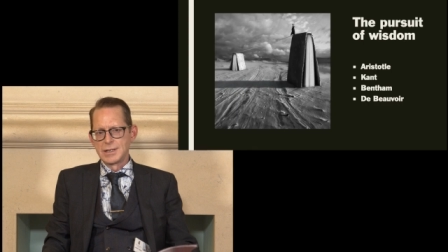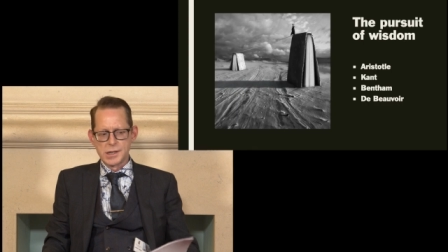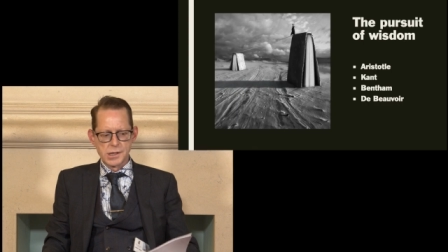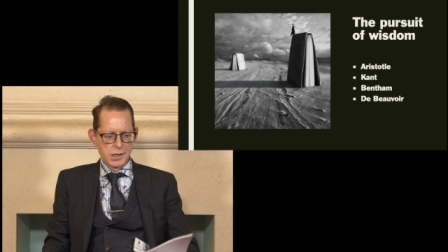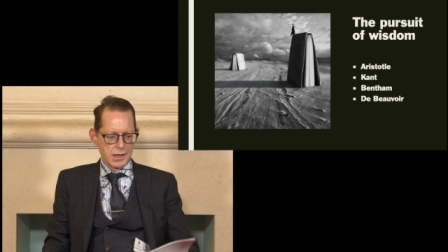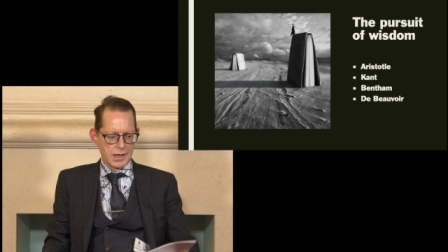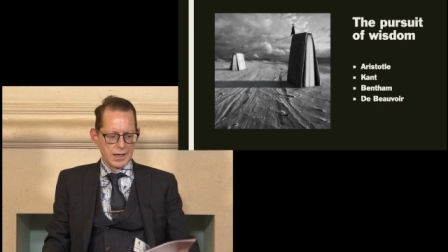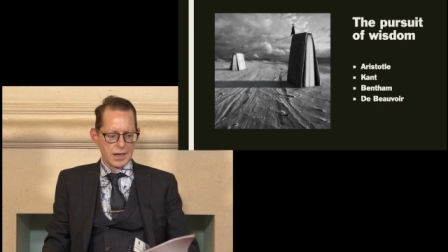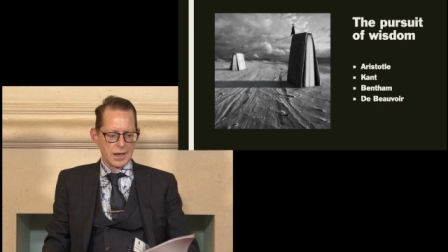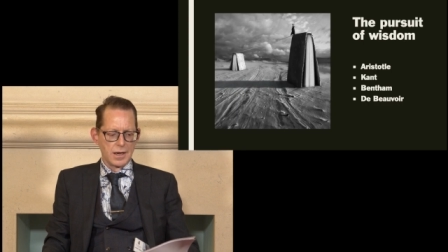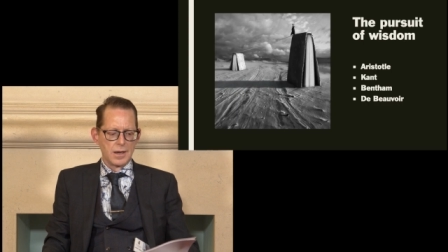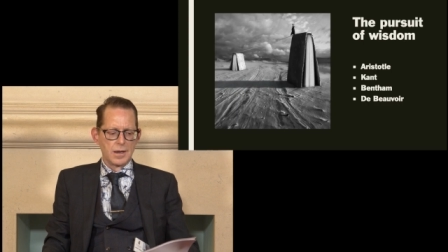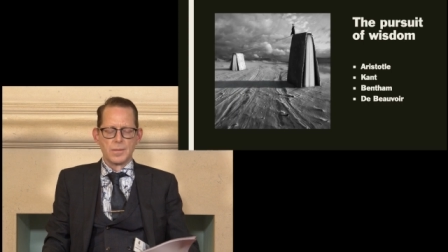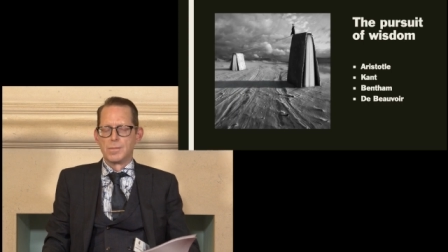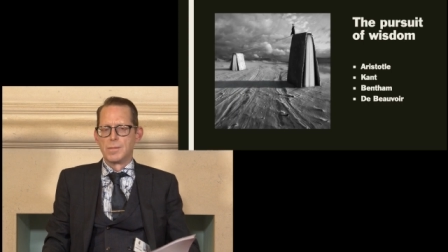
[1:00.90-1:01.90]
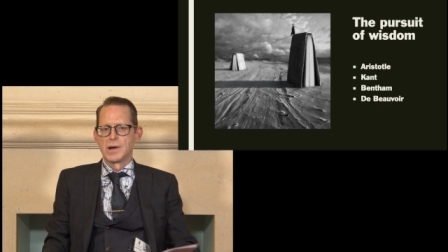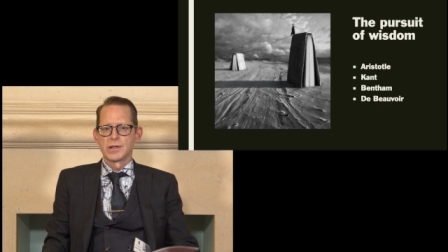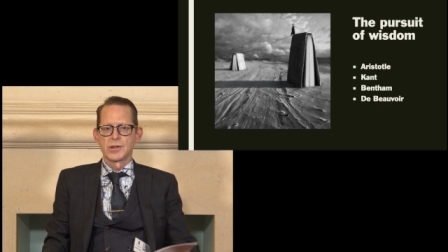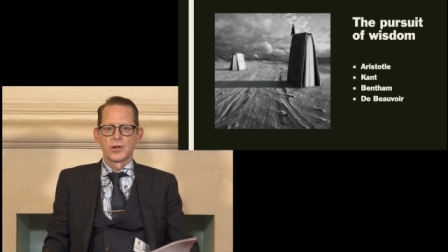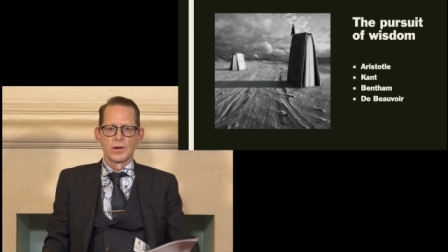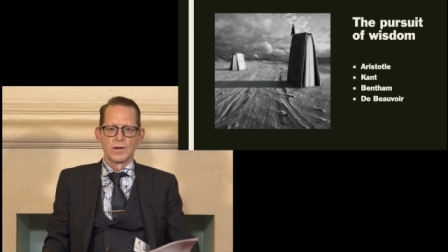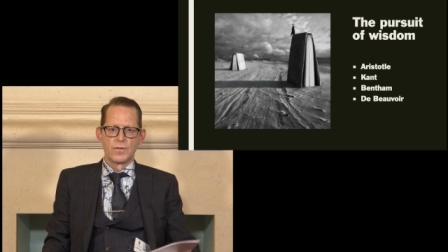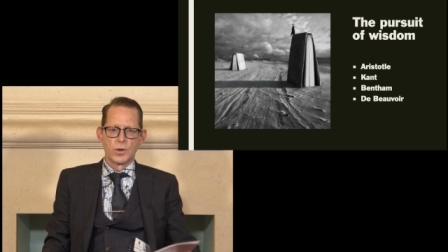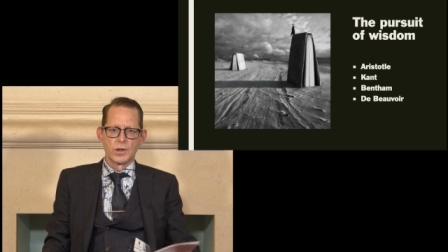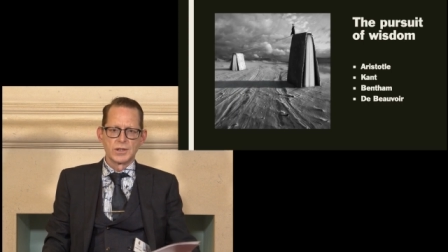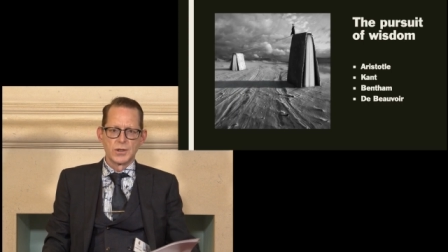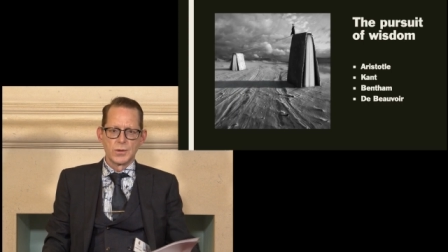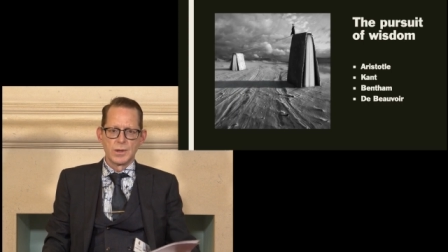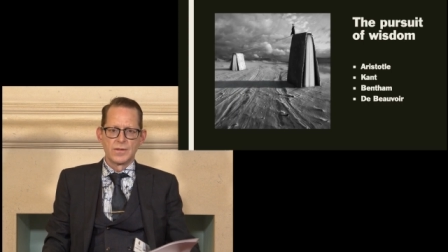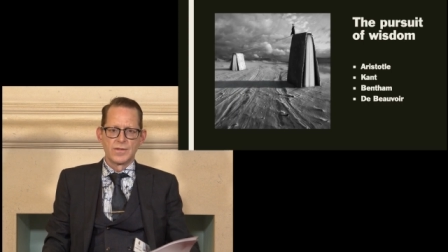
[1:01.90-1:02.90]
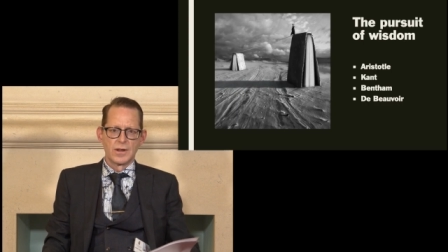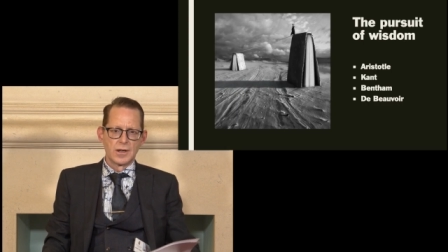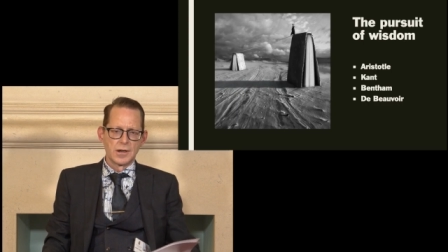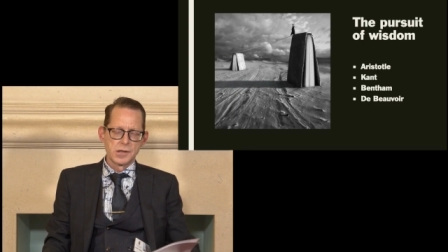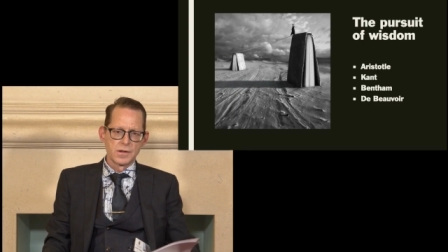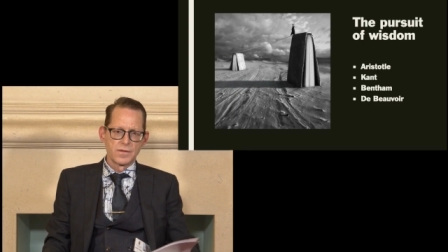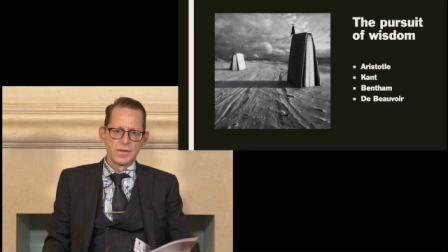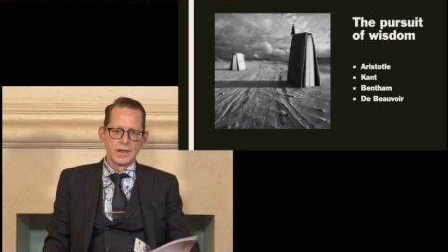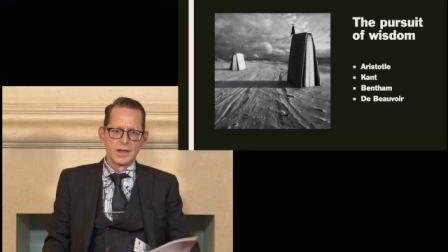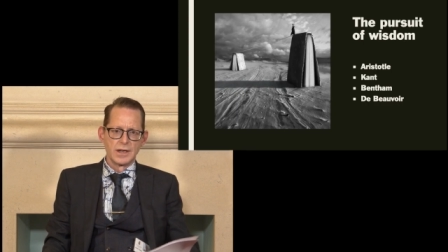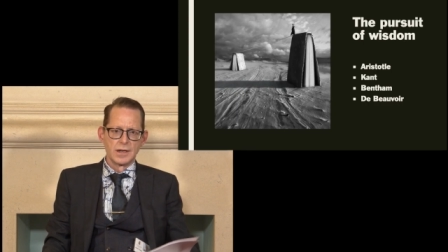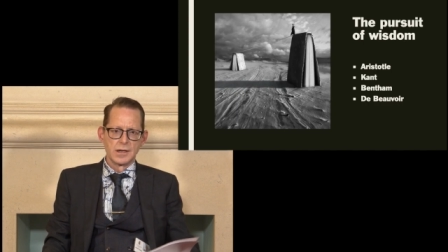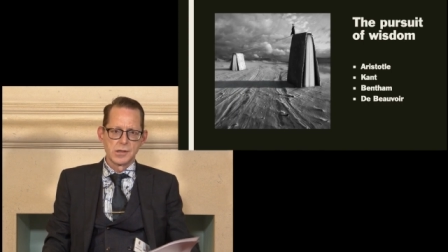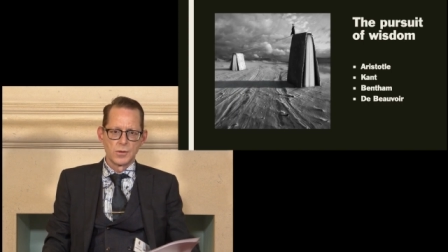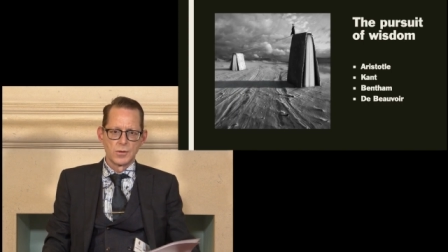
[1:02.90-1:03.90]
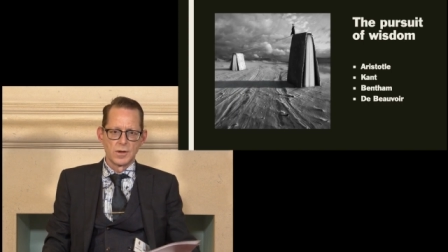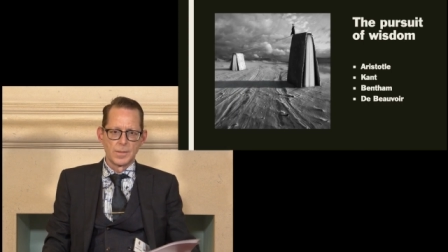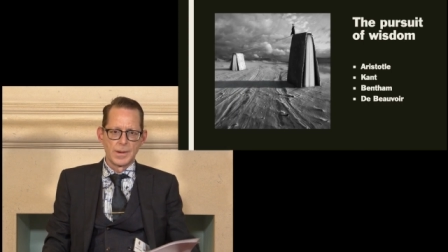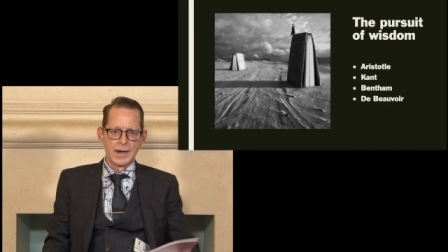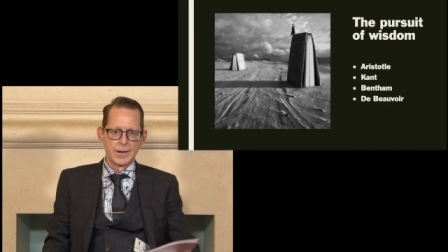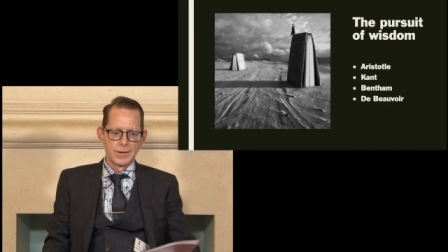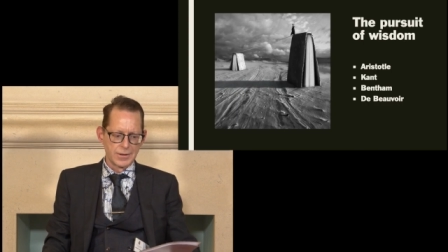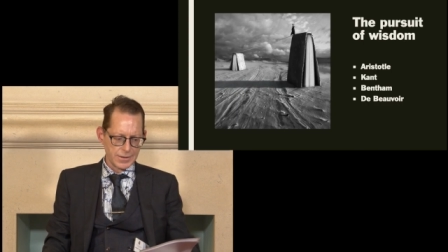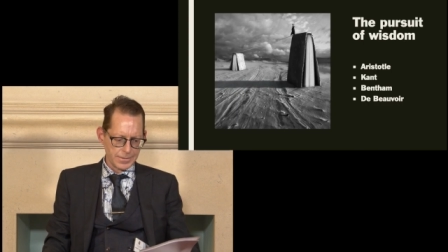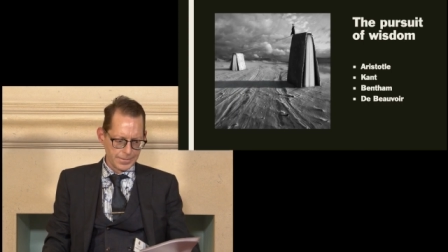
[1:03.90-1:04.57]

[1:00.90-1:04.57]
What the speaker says: to see much of what doing philosophy is all about.